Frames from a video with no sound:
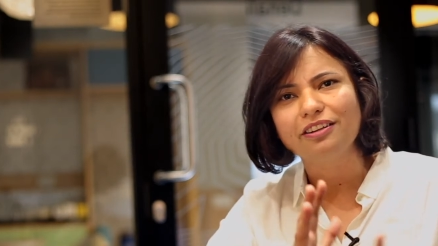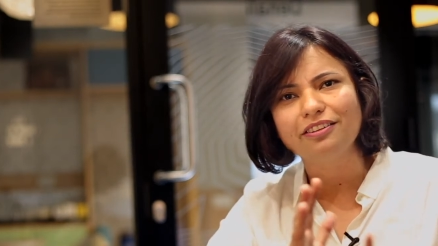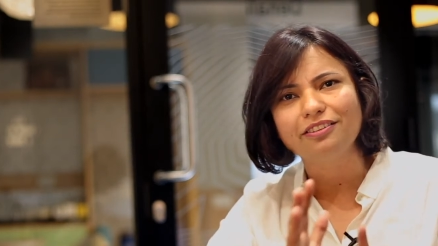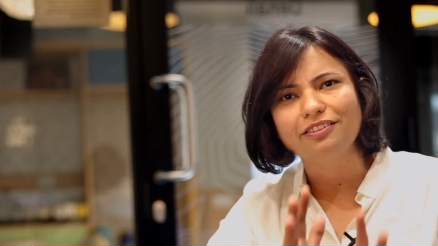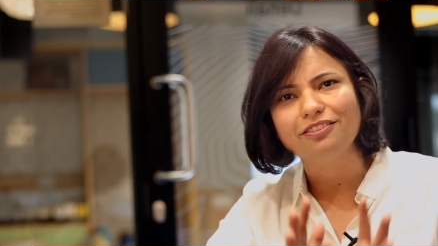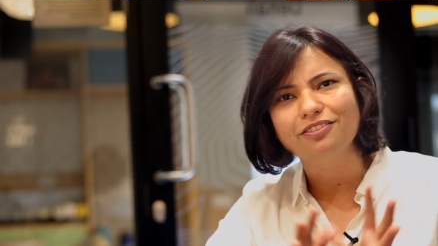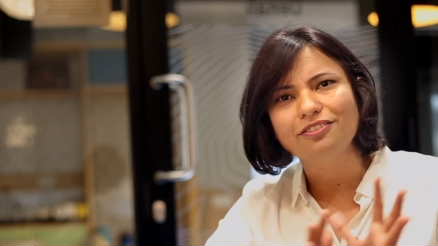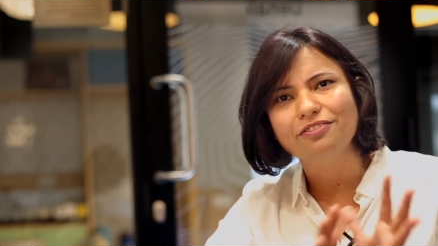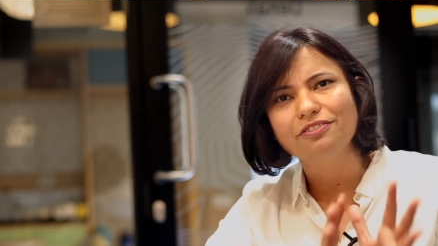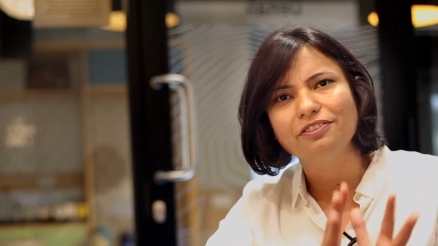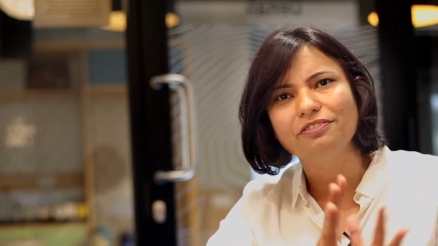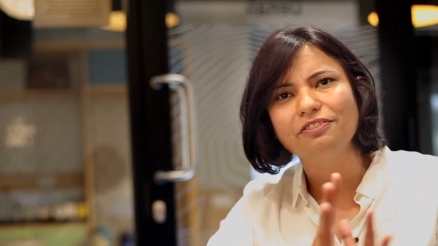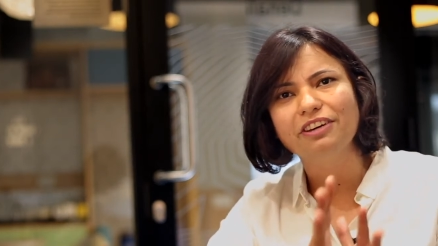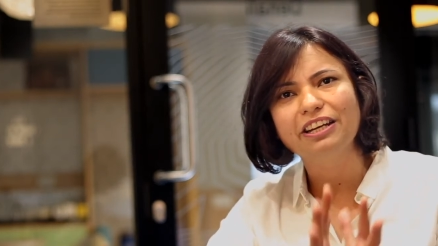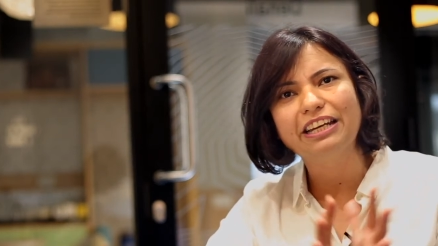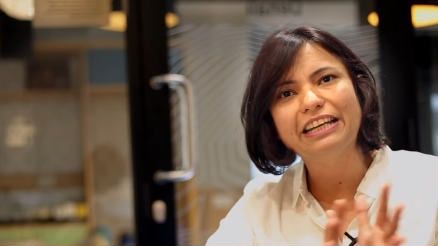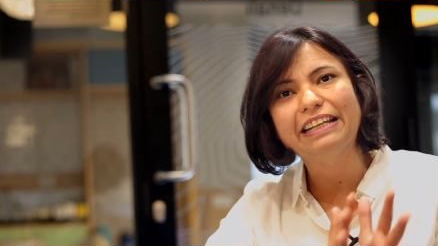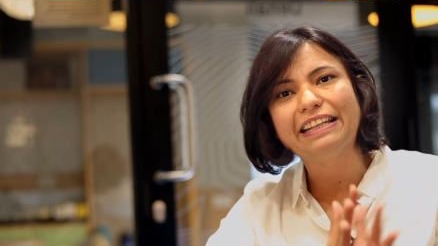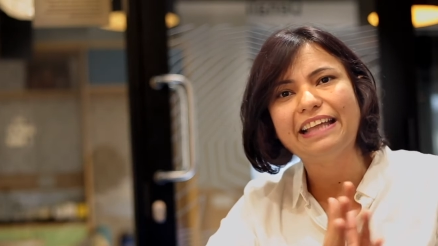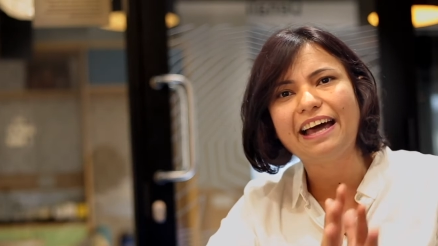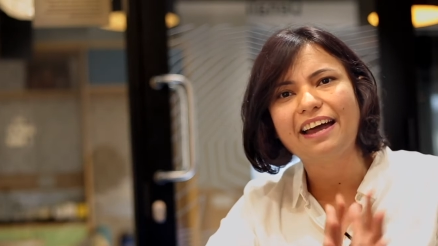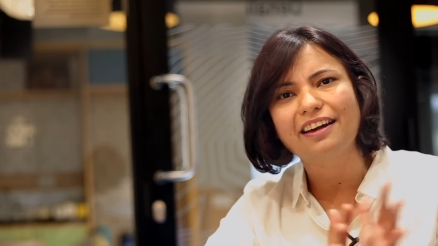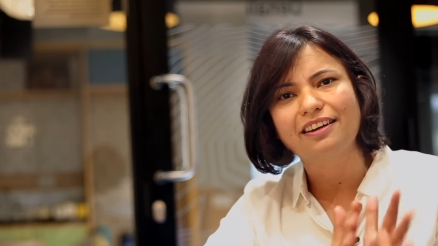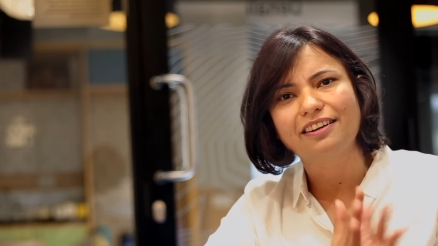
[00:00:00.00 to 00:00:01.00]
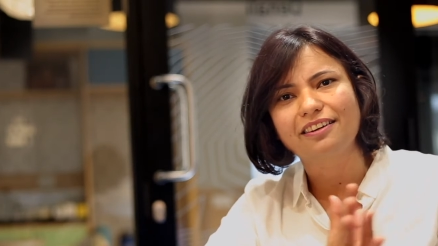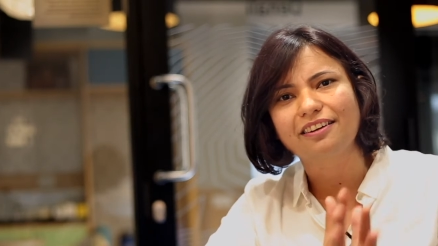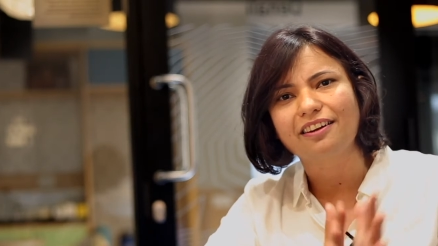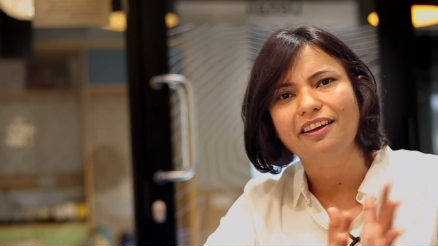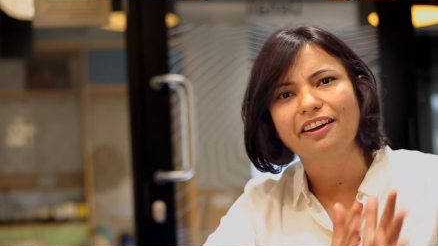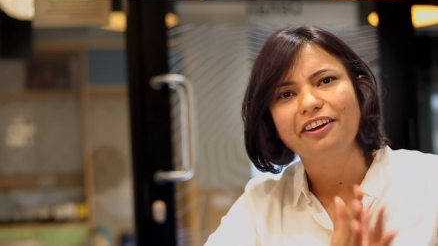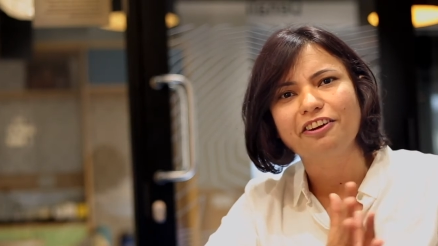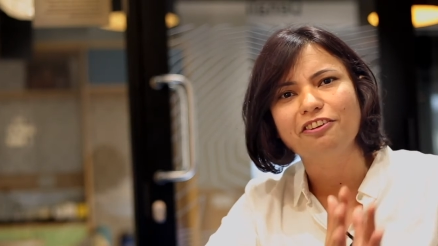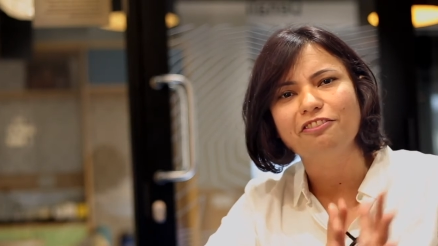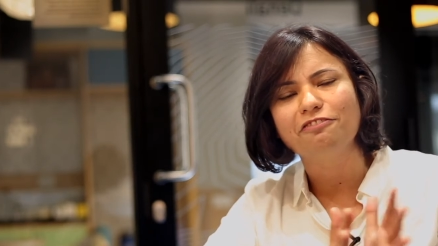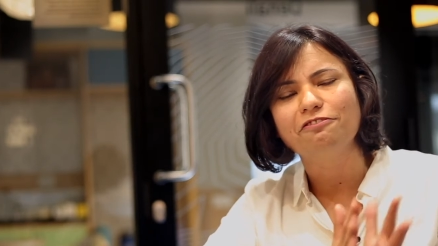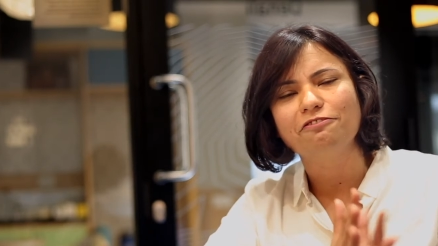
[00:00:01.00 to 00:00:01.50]
you know, we were in that
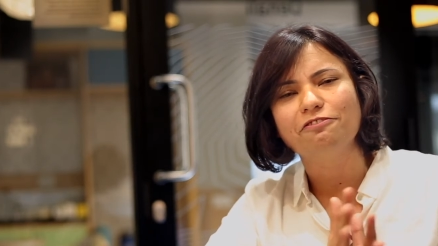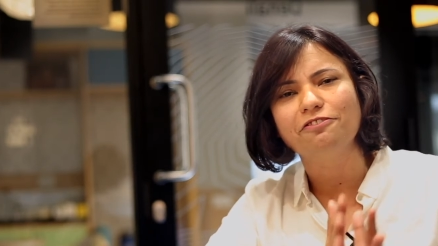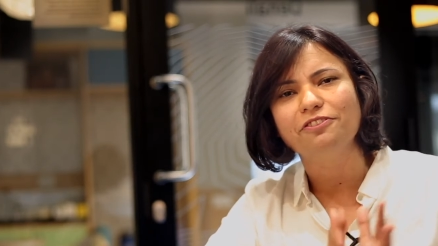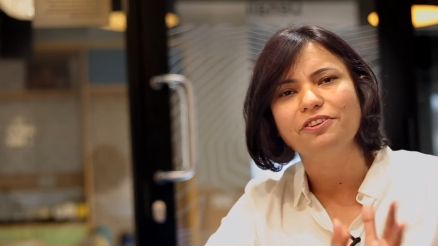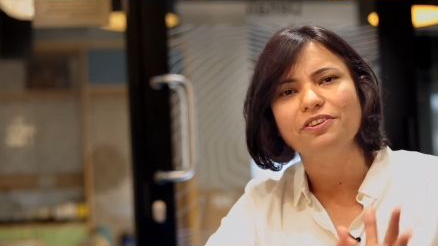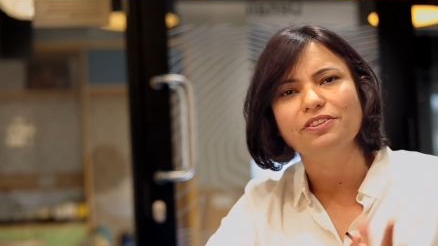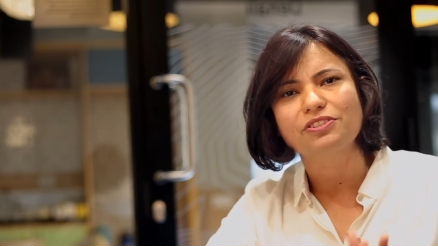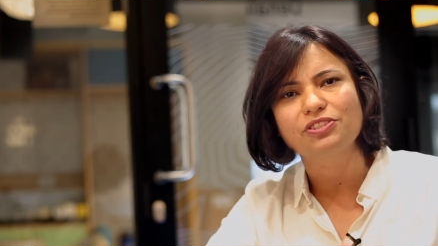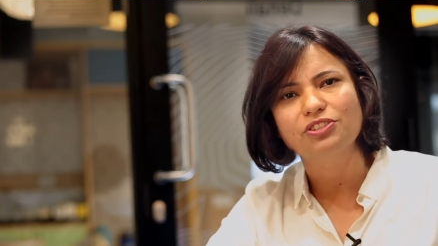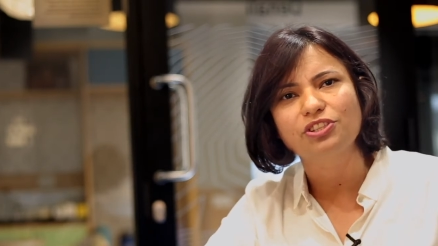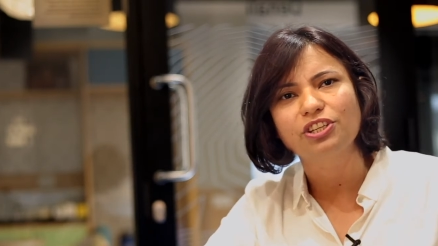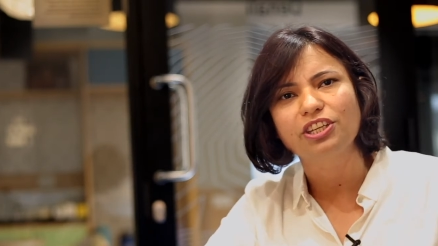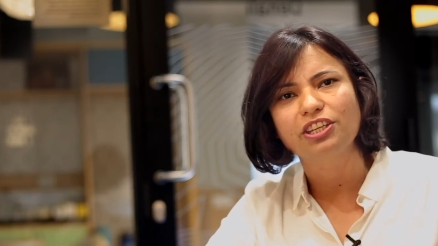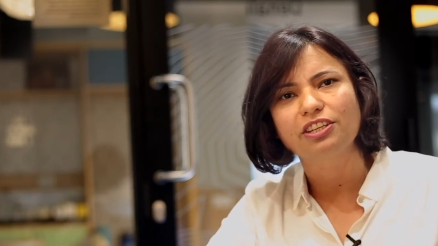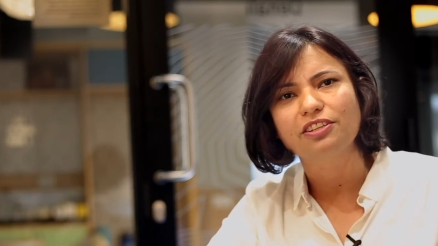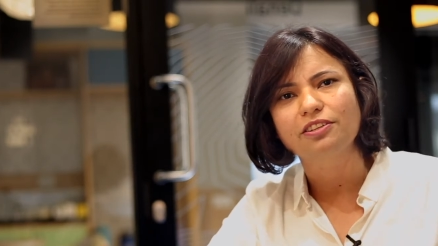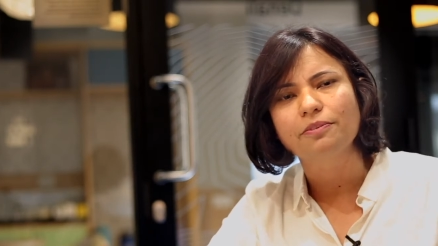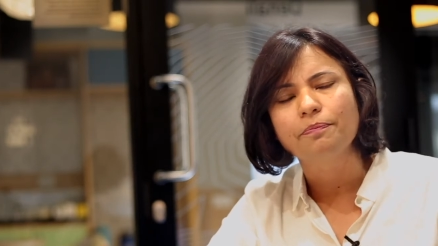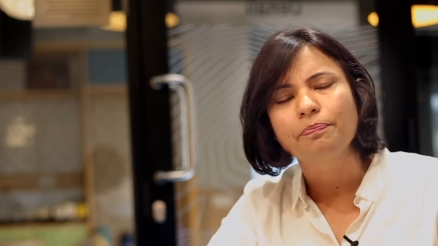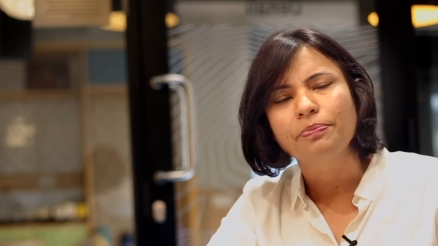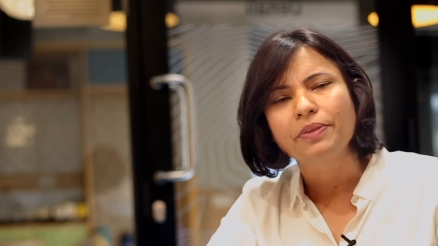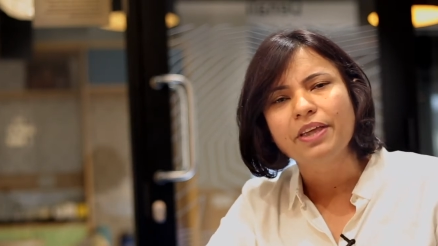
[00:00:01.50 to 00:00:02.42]
kind of state.